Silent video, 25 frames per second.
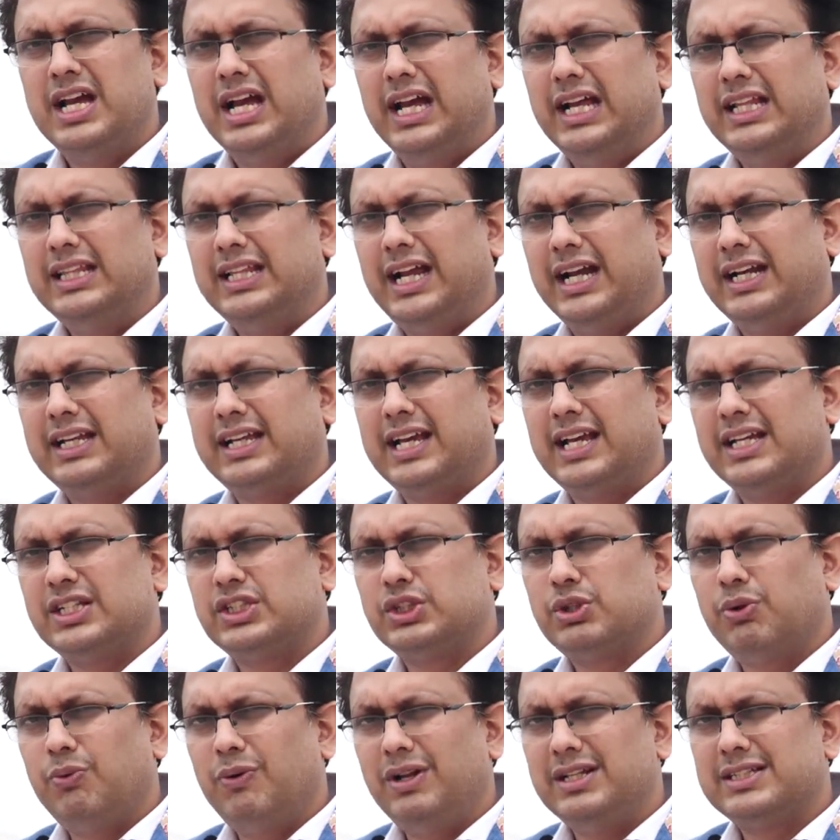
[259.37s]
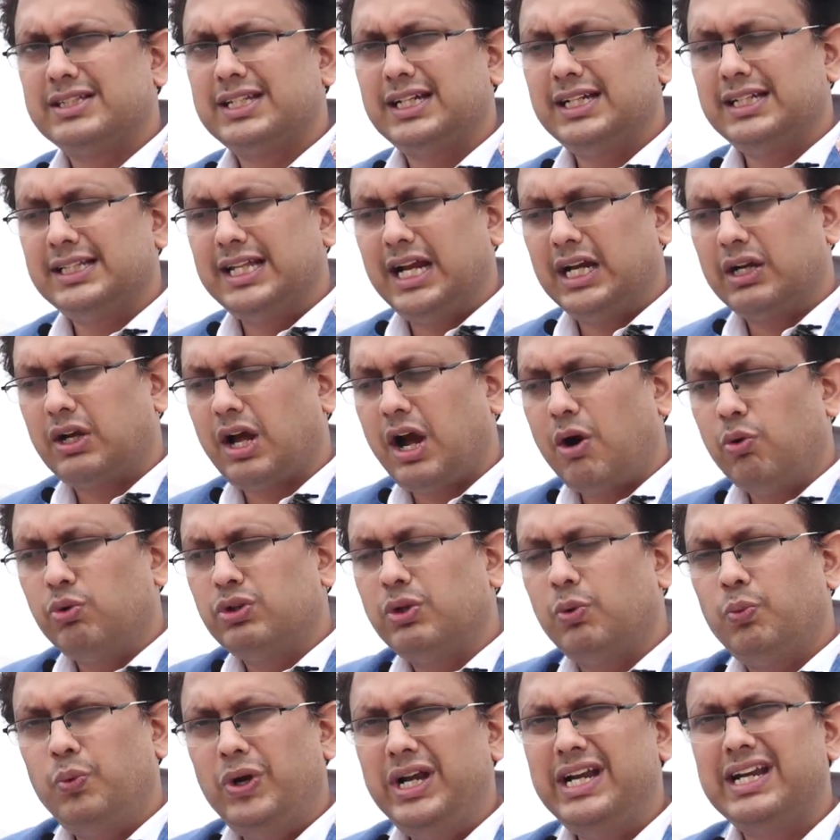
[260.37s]
In that case you will see that how
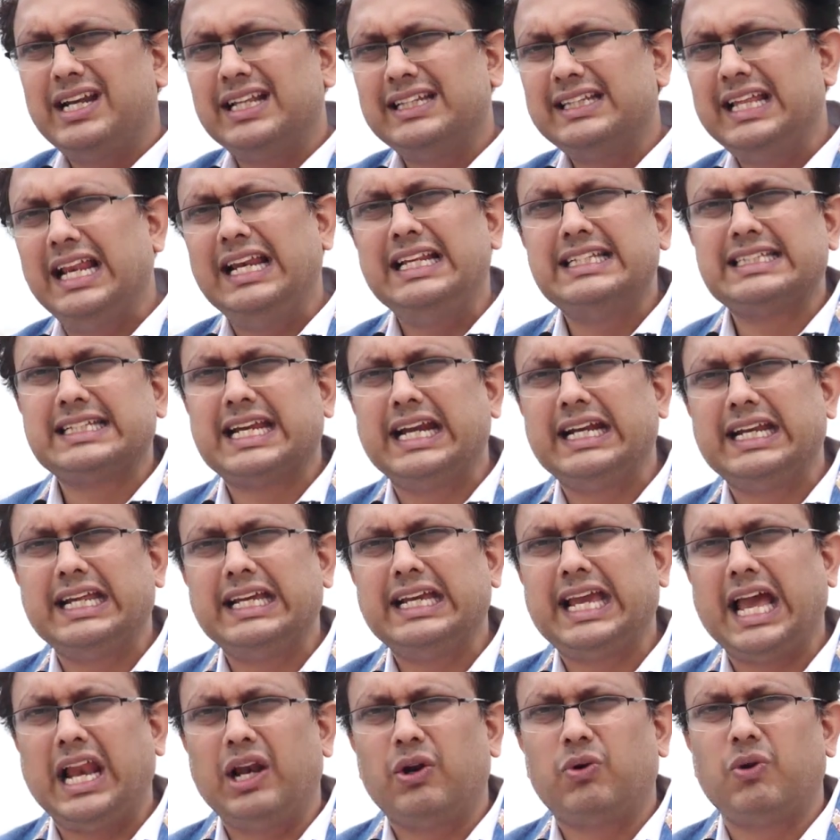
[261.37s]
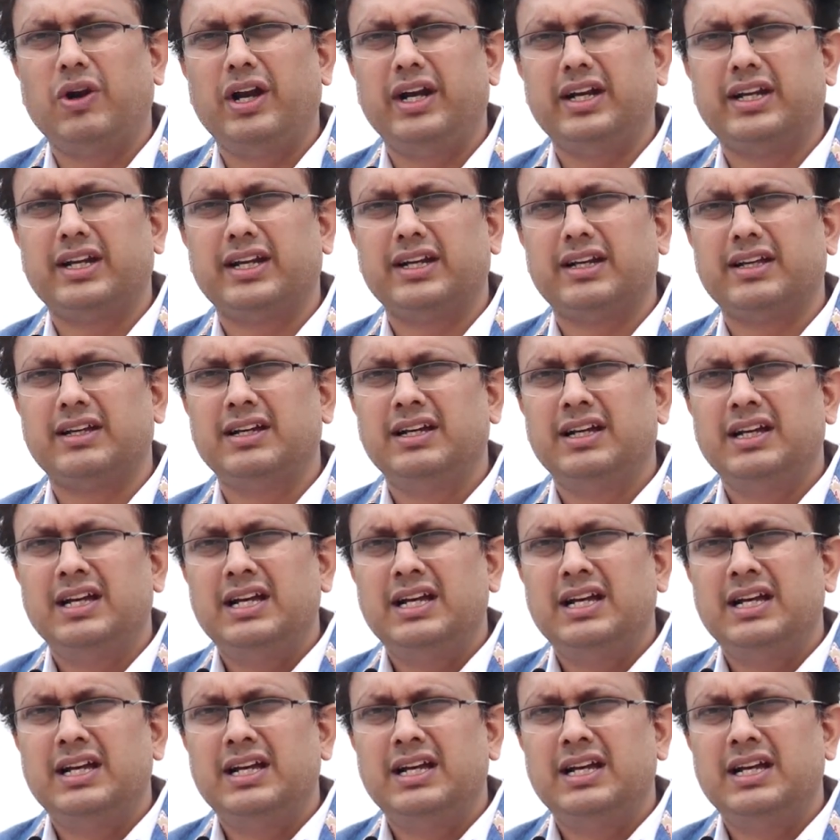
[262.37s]
the wind tunnel is getting calculated